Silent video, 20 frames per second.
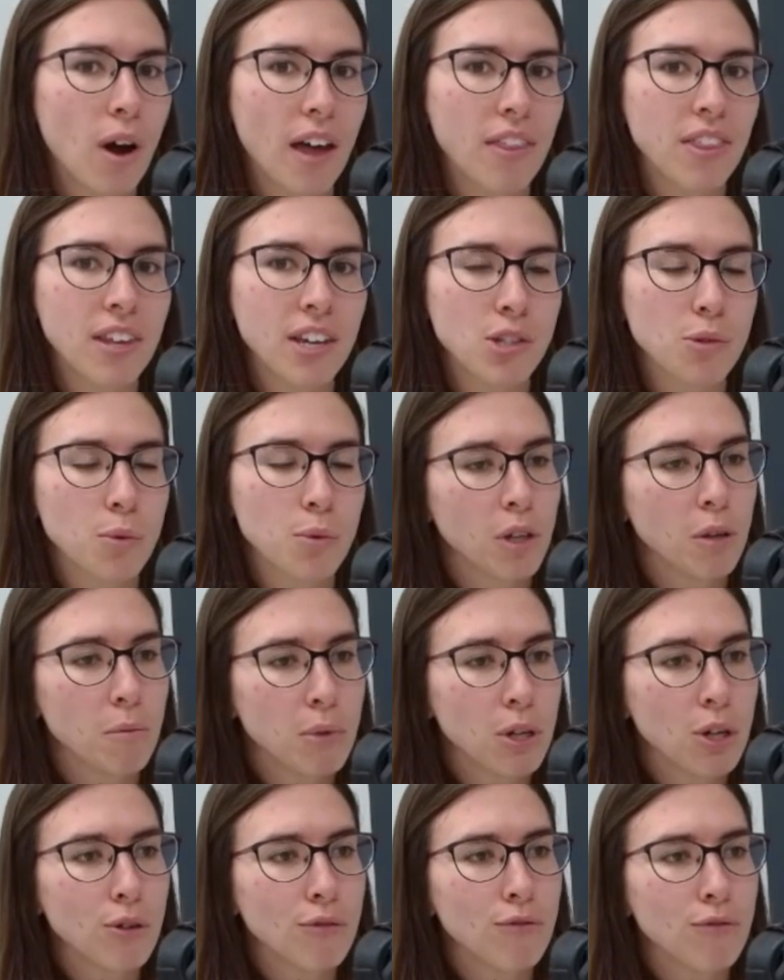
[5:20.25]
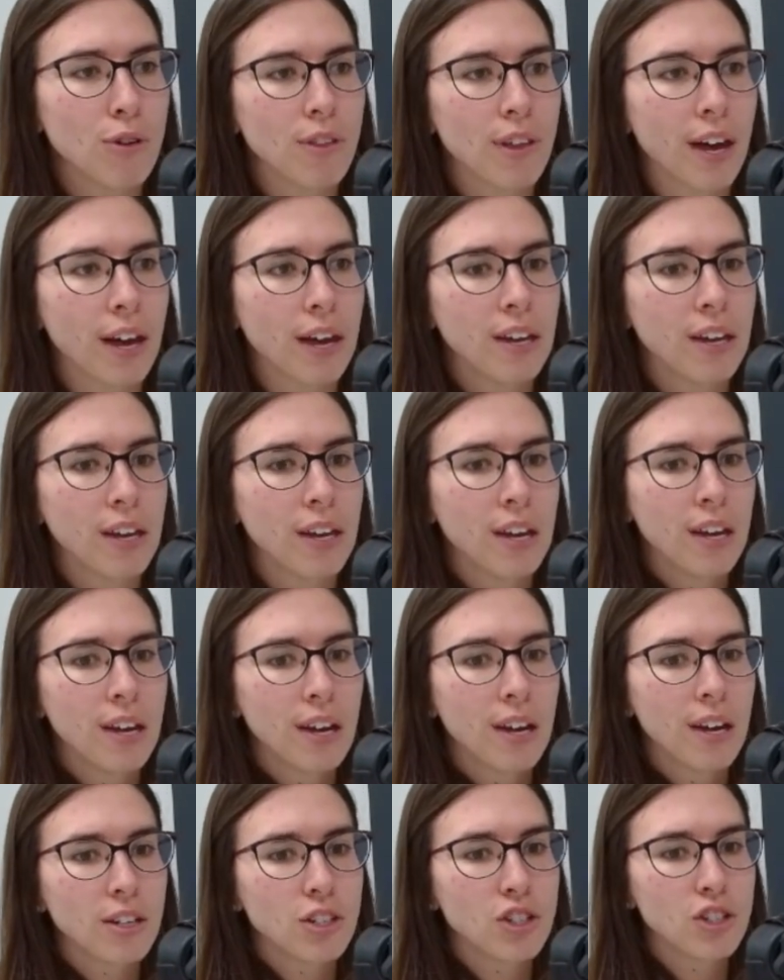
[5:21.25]
I think it's really beautiful that
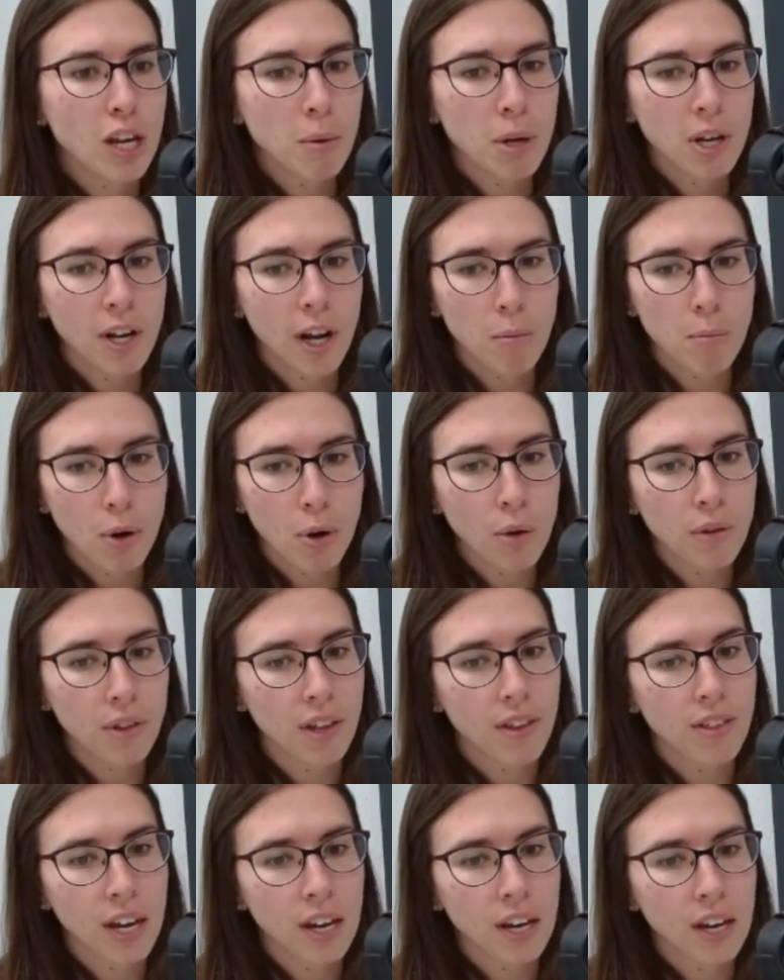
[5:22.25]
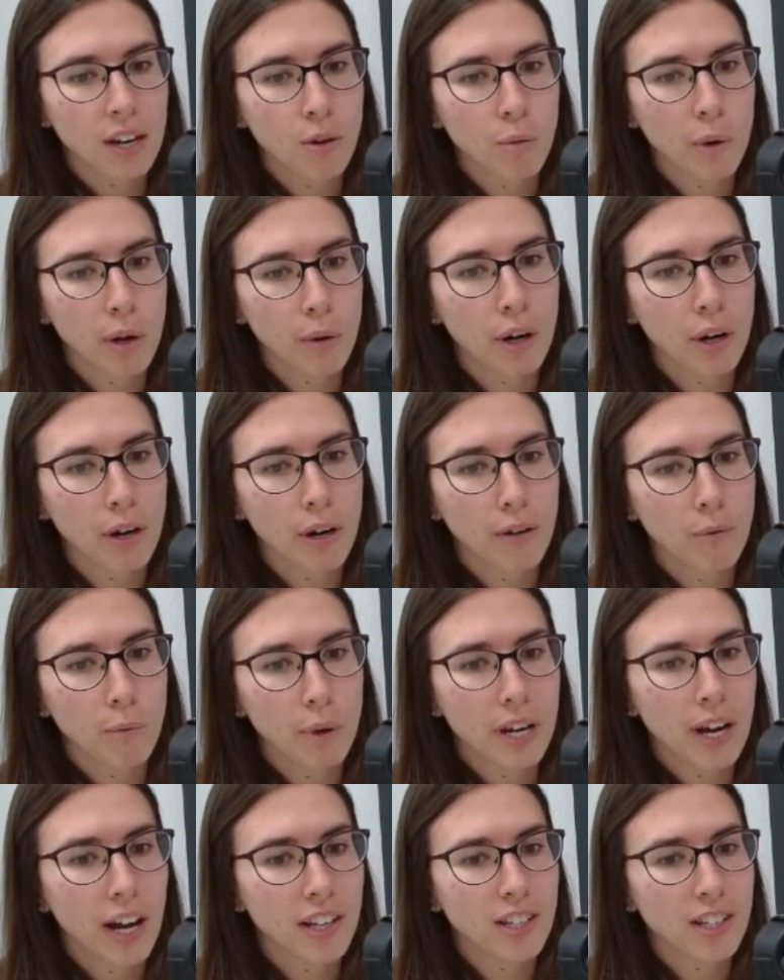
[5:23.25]
Jamie and I both, I think we
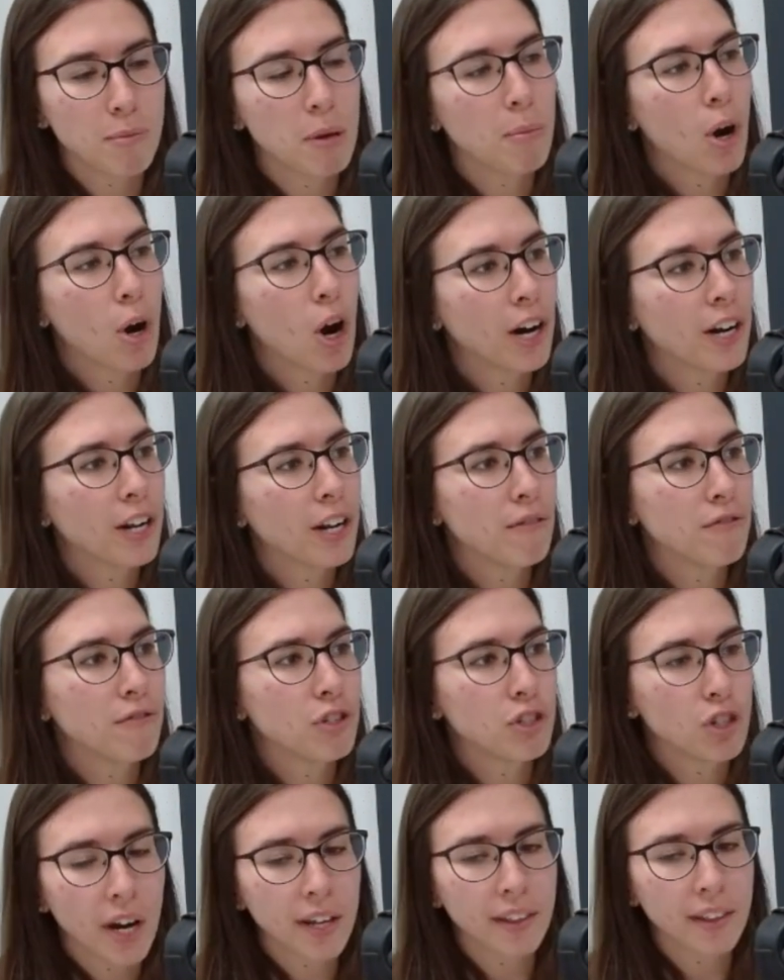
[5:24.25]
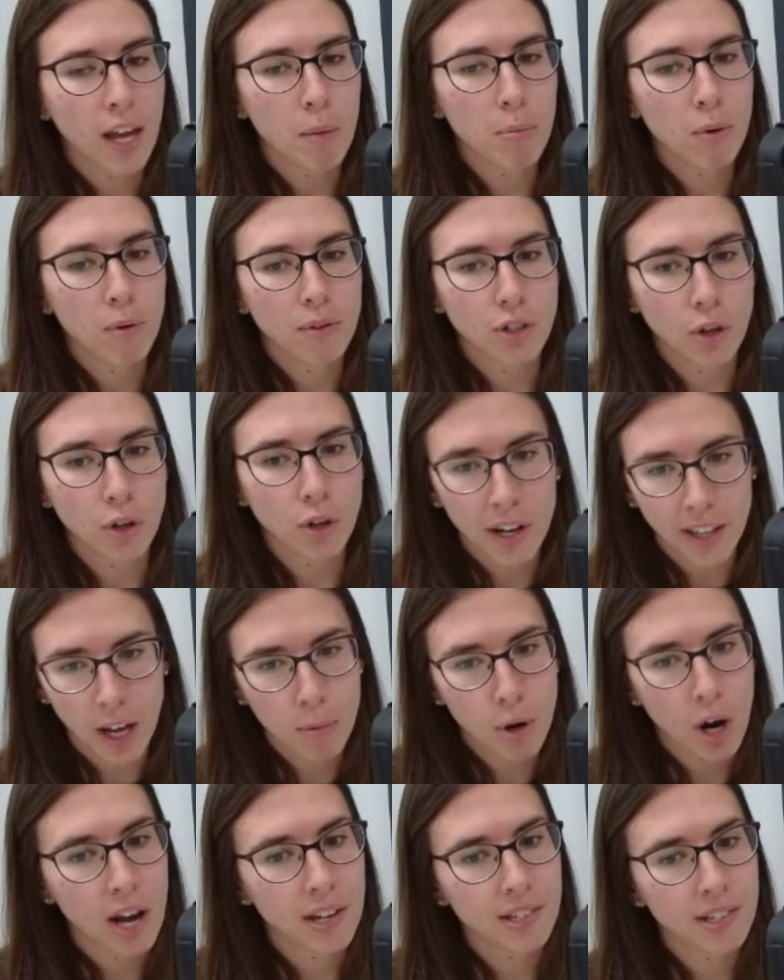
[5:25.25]
got to be part of during that
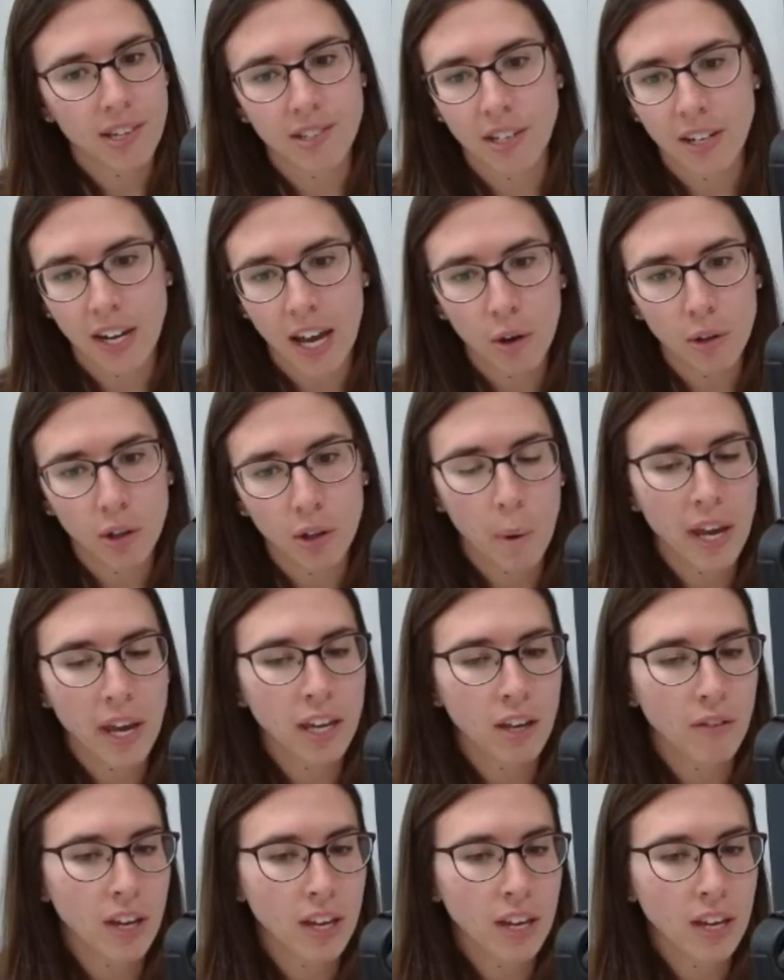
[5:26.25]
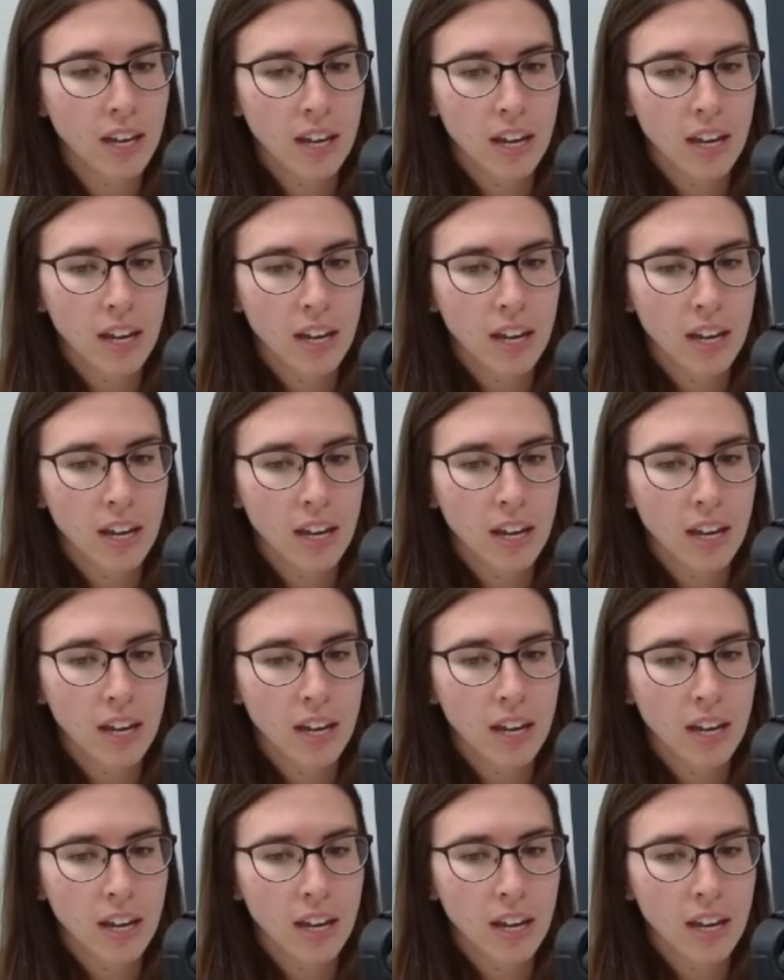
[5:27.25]
process, and now in the wake of it,